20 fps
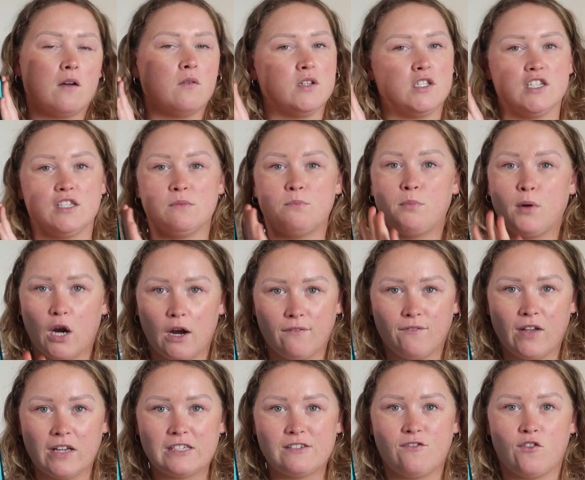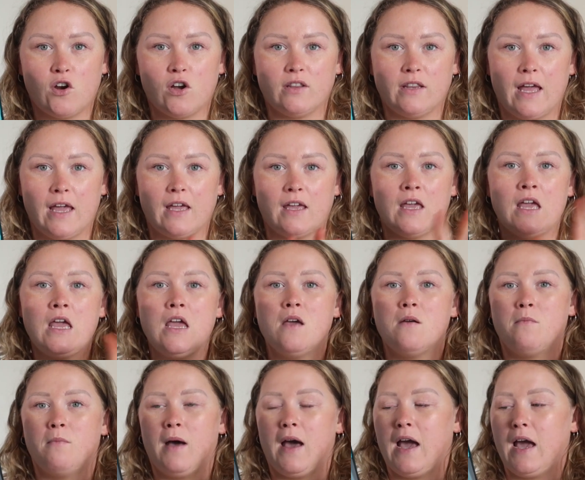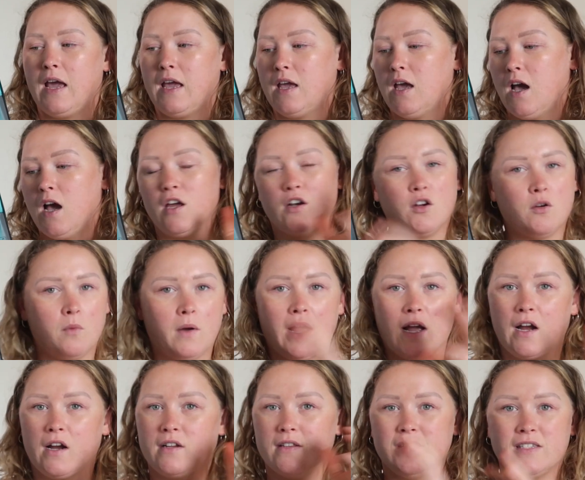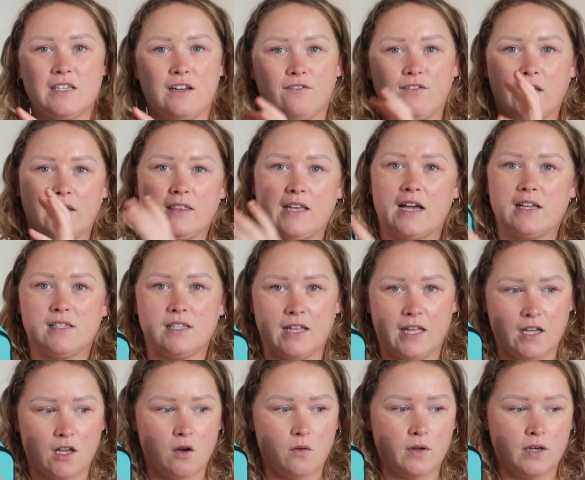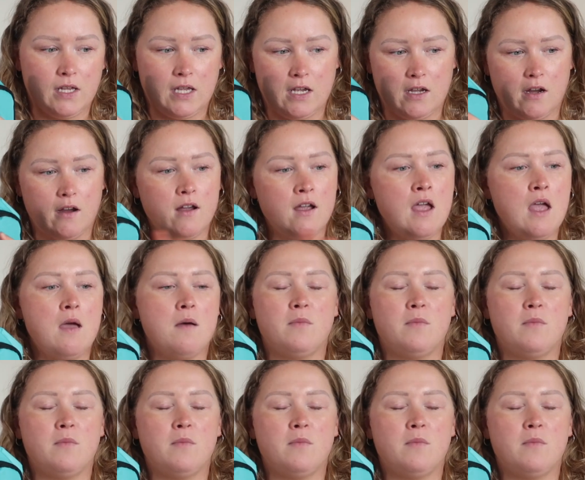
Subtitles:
which is perfect for like my underwear and stuff like that to like go in here.